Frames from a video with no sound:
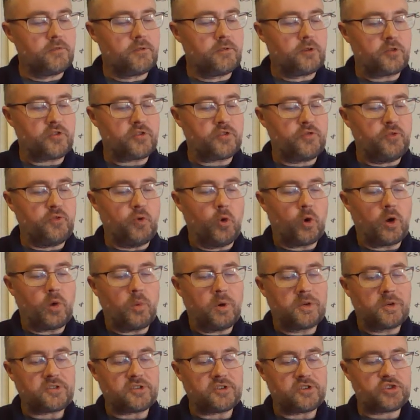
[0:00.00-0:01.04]
Verse 4
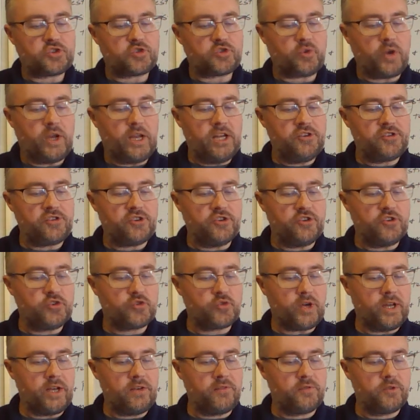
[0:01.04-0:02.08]
It was a strange and
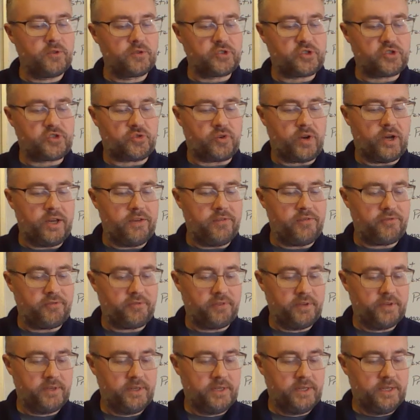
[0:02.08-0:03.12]
dreadful strife
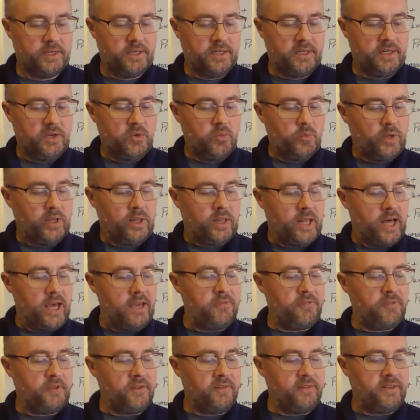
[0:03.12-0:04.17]
when
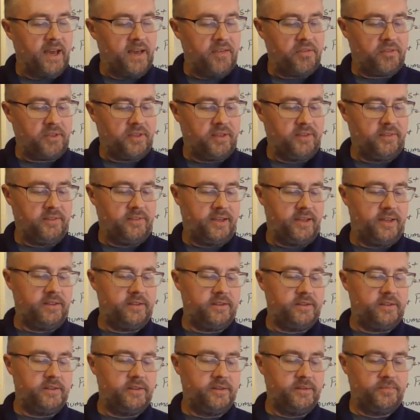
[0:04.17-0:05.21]
life and death
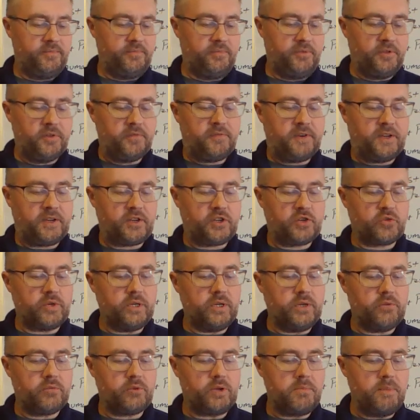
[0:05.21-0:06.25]
contended. The
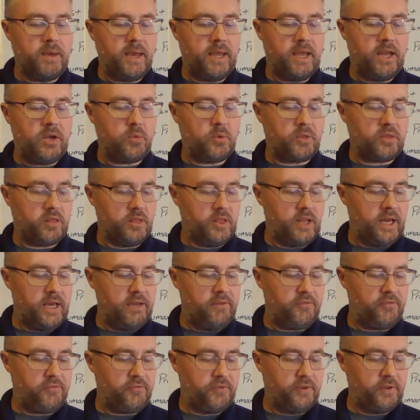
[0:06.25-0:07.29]
victory remained with
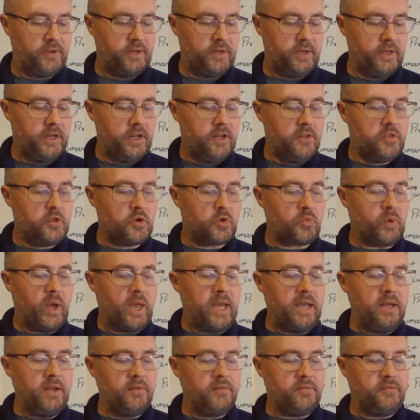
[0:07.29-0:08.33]
life, the
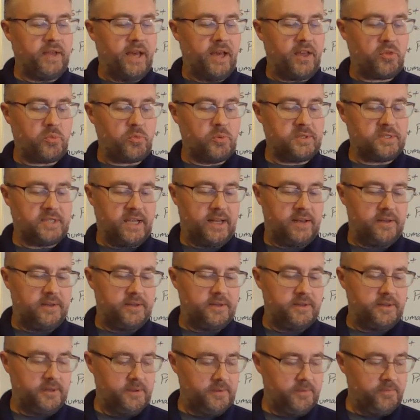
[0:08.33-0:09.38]
reign of death was
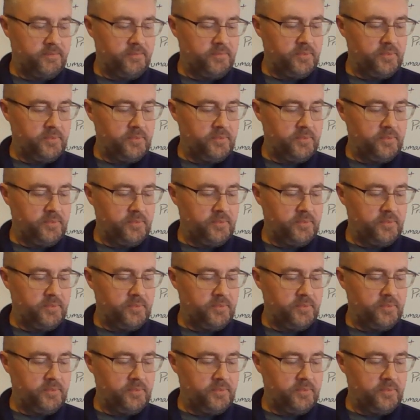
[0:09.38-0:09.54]
ended.